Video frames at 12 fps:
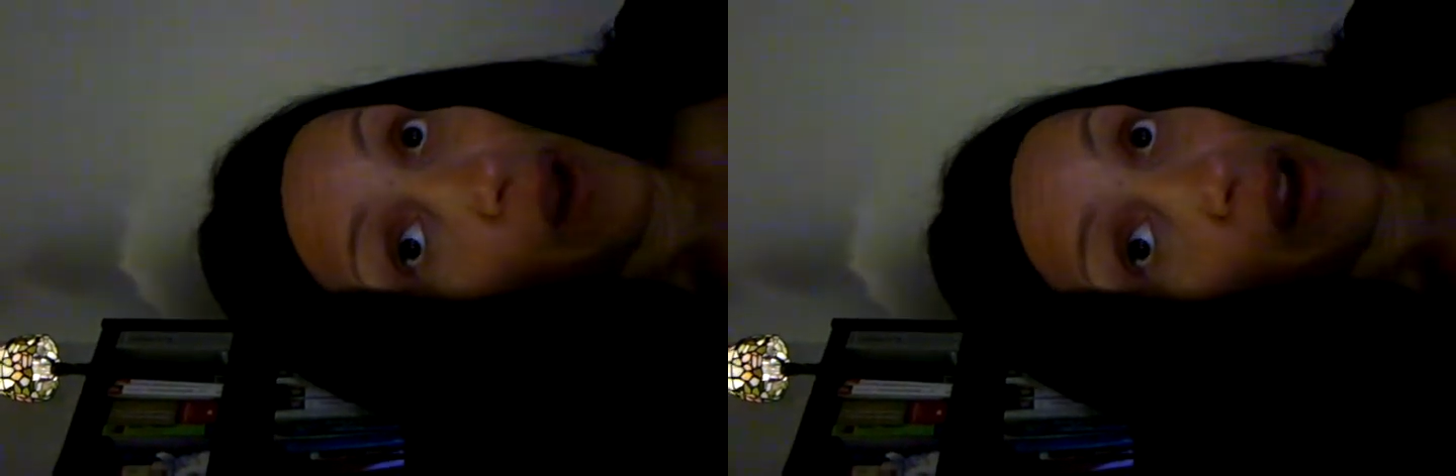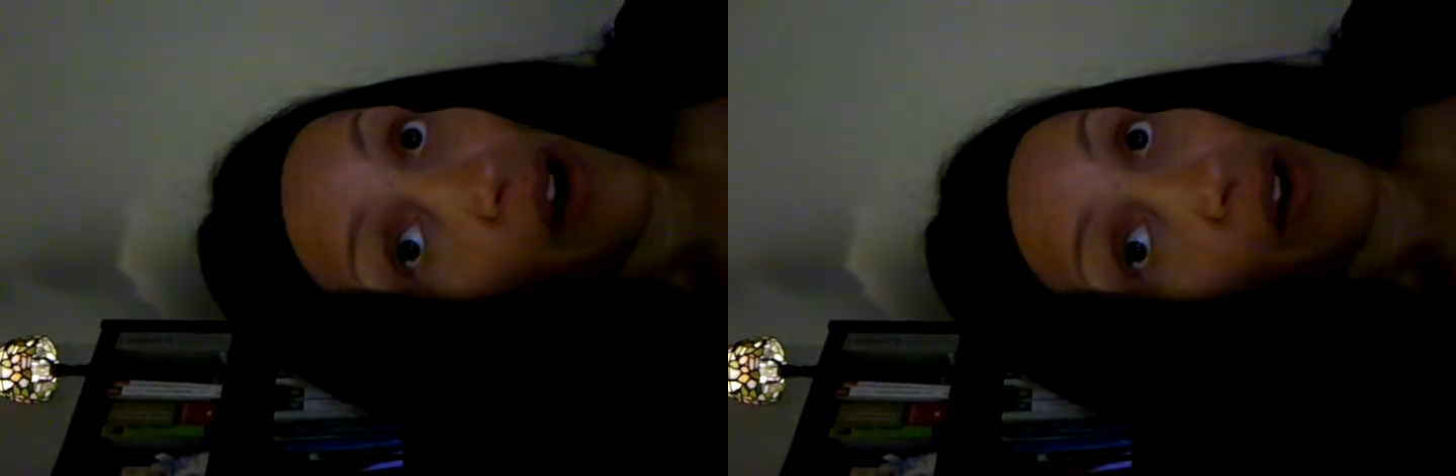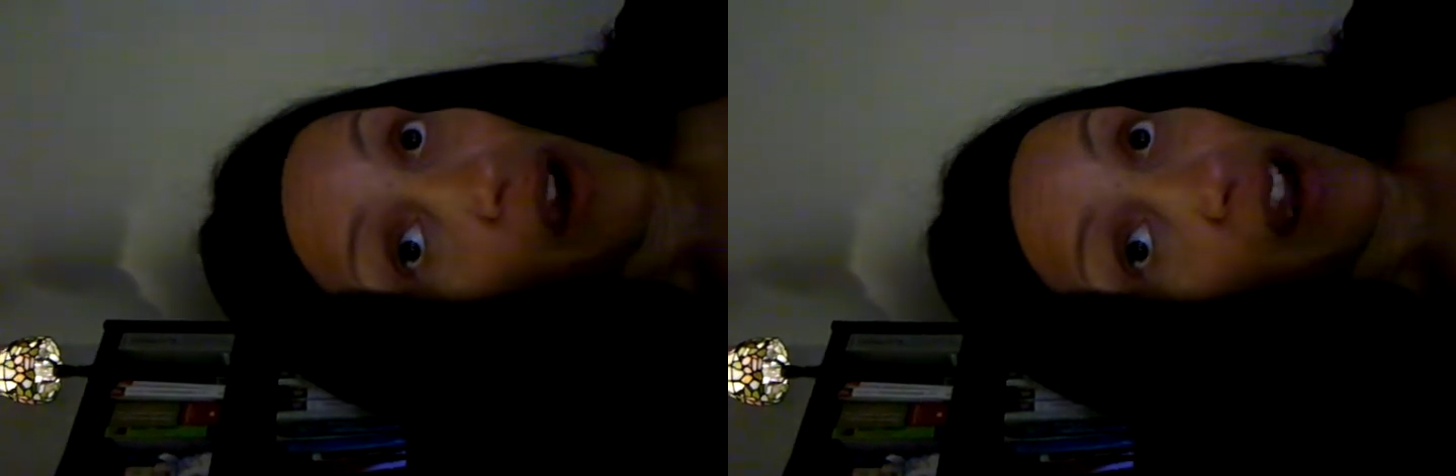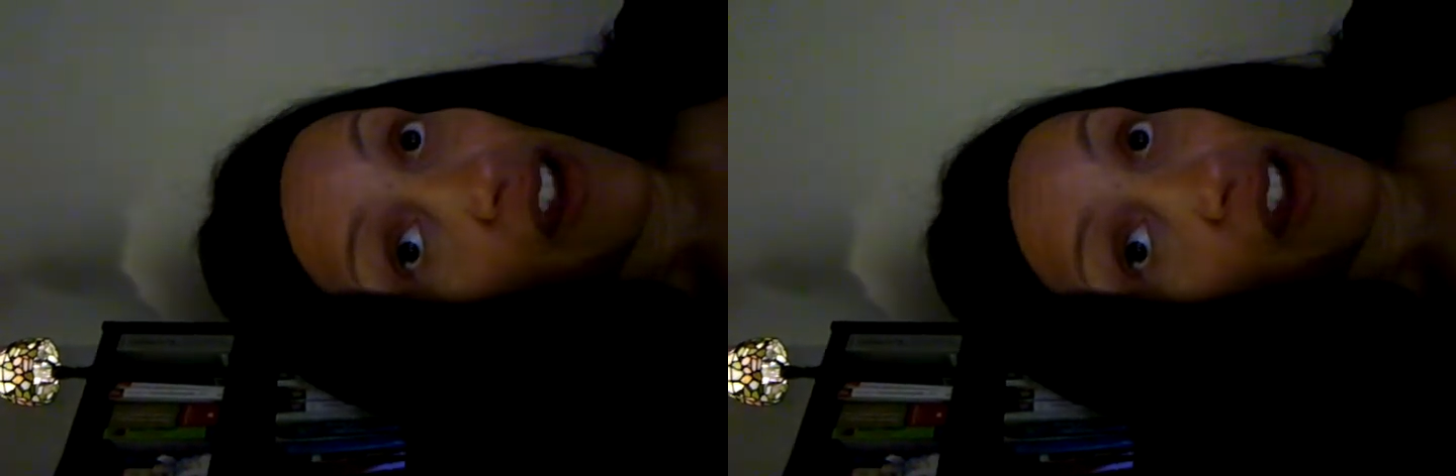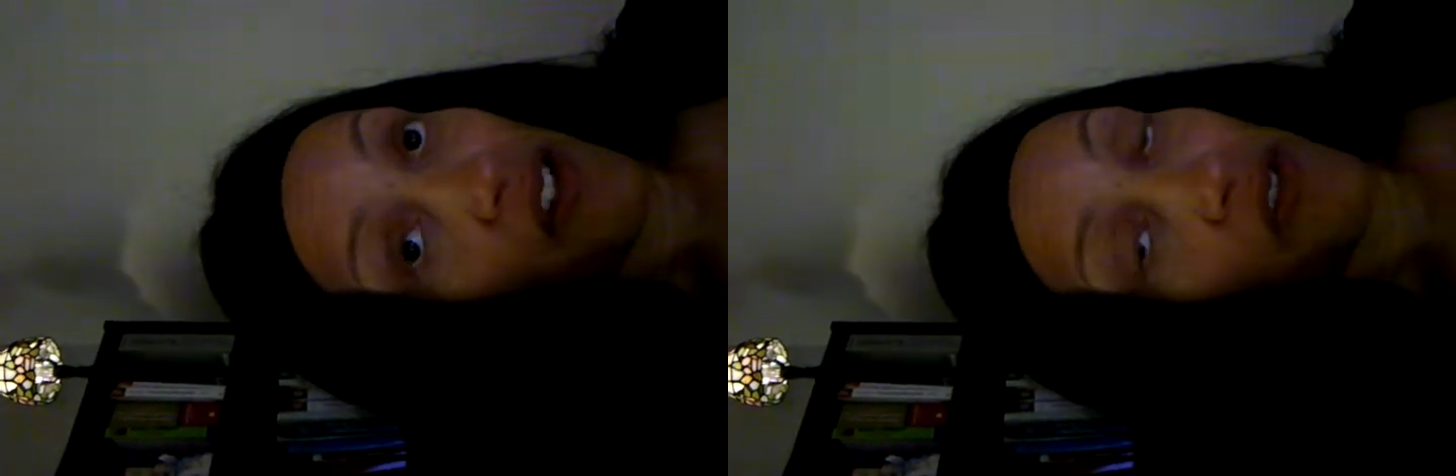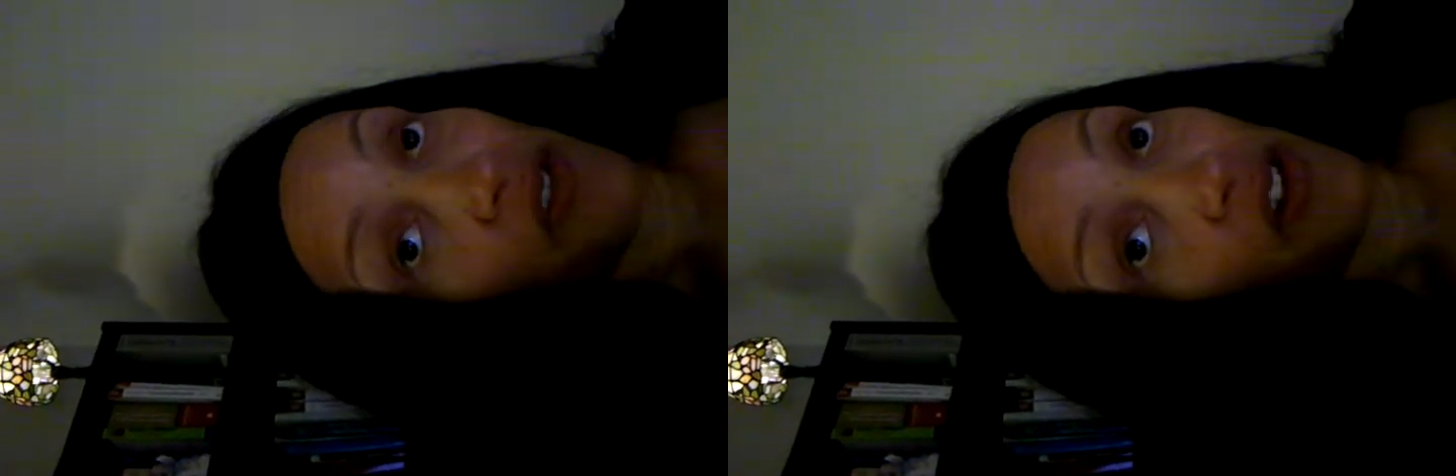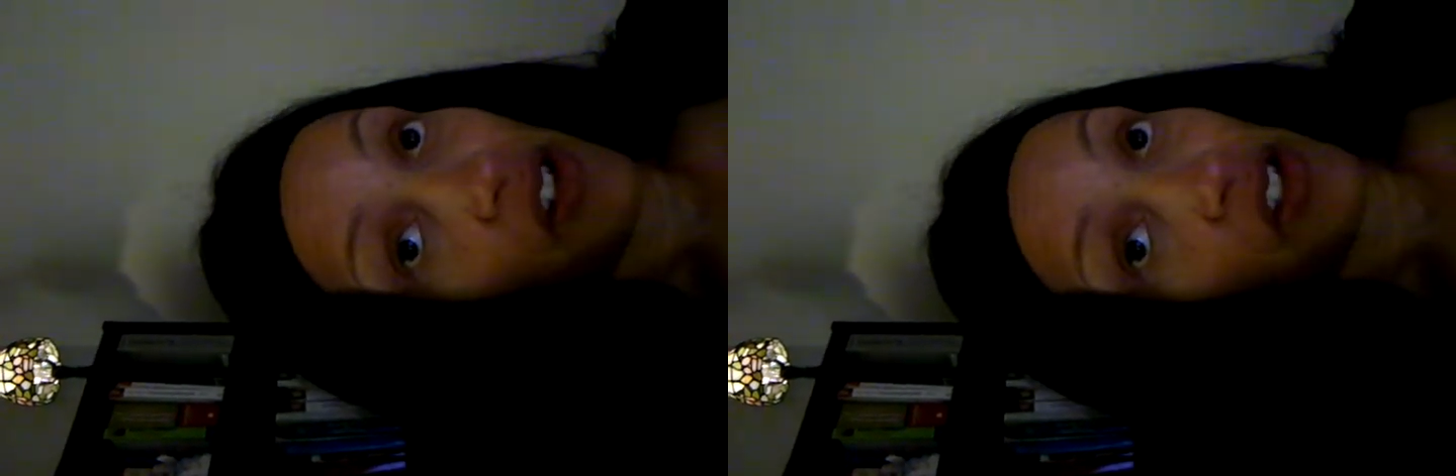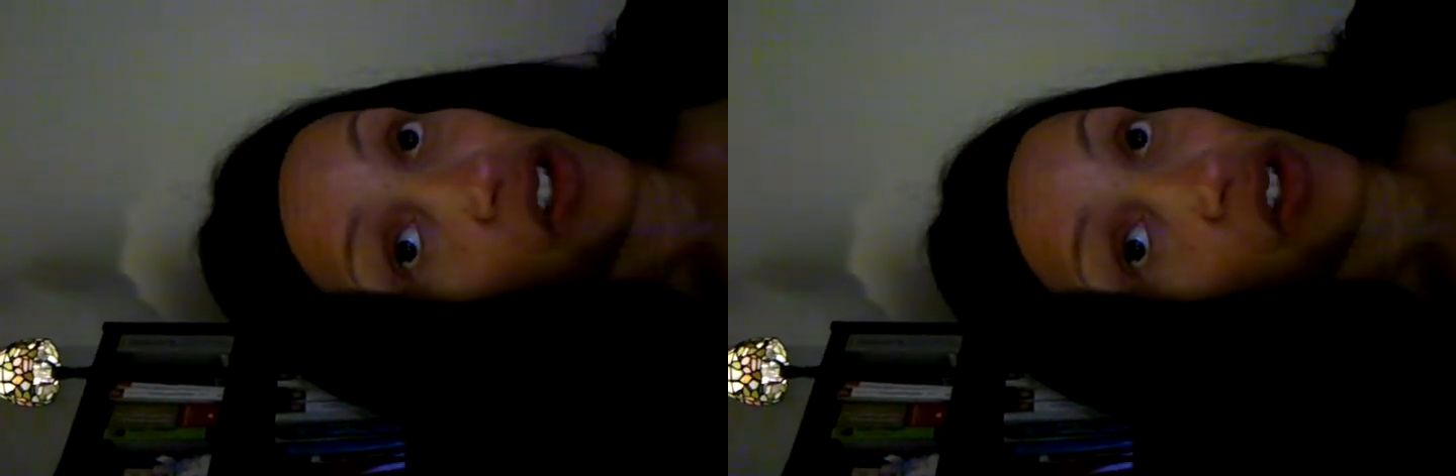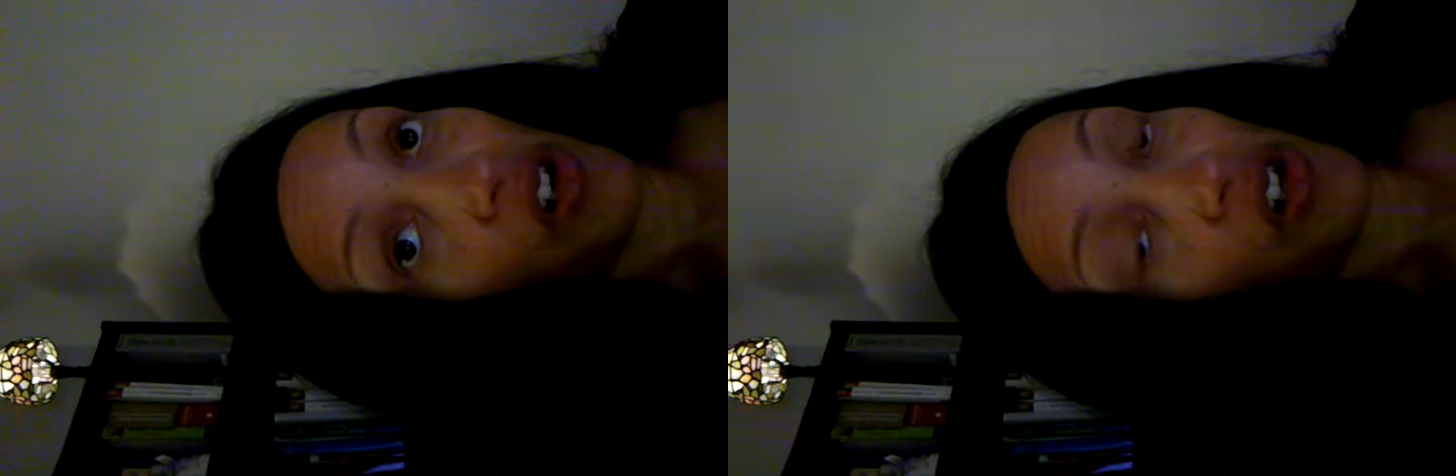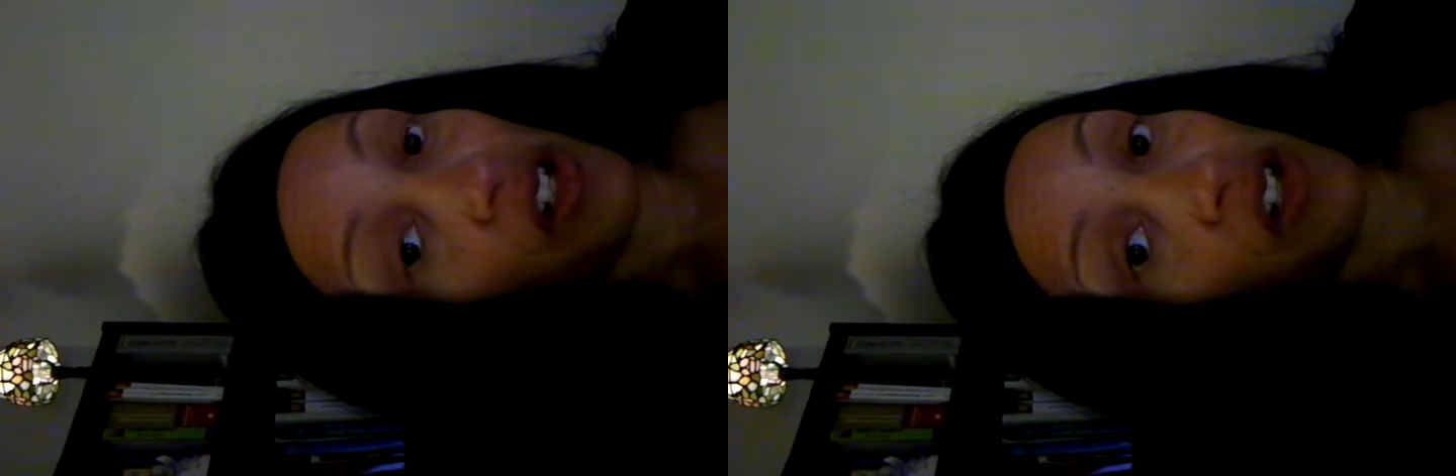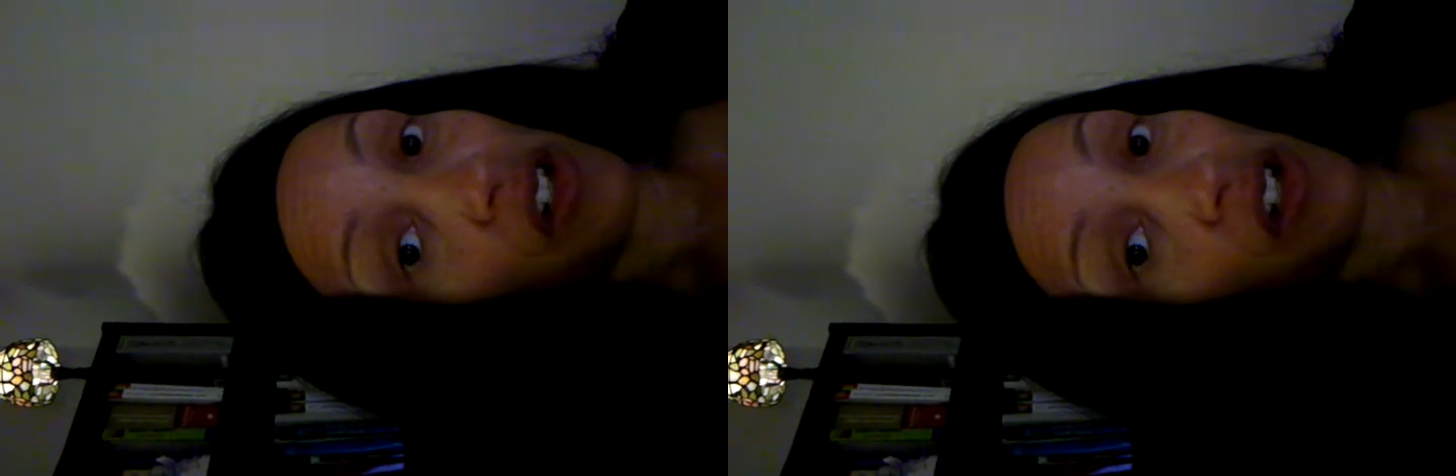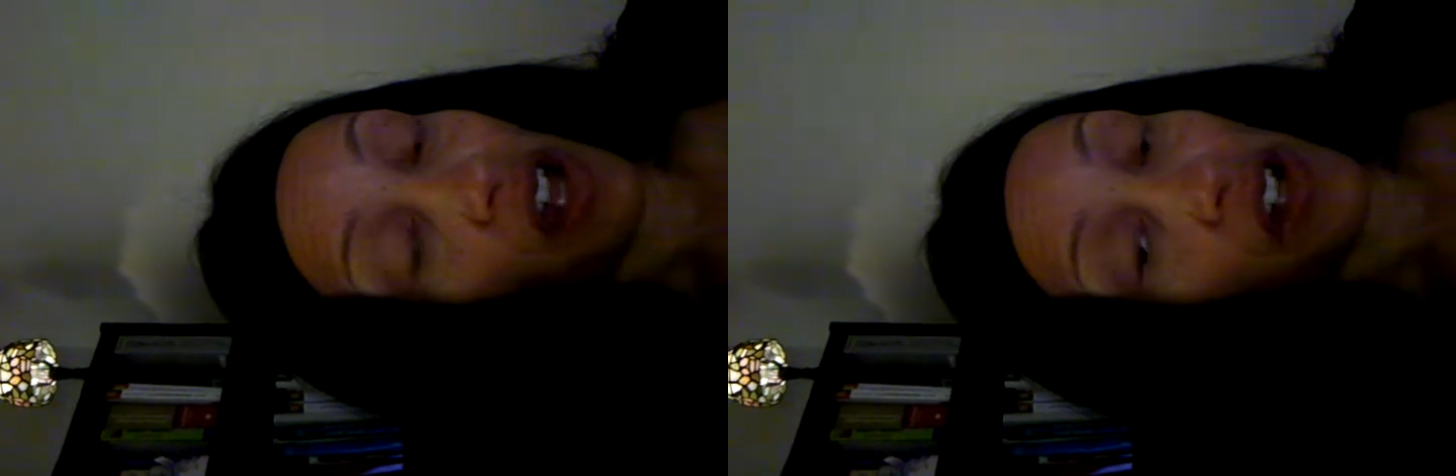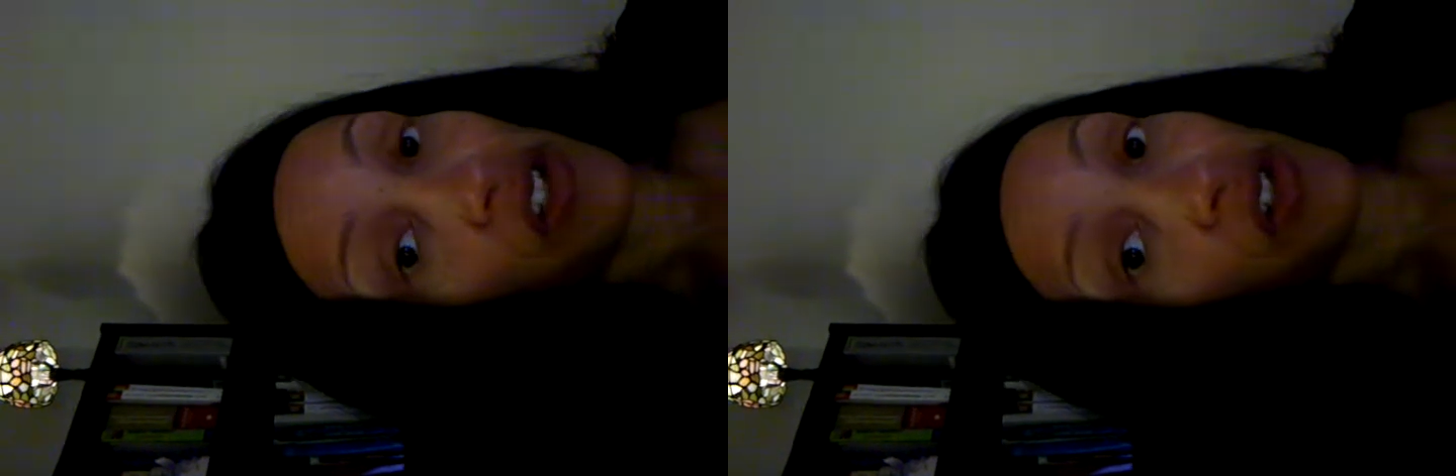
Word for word: where I have started,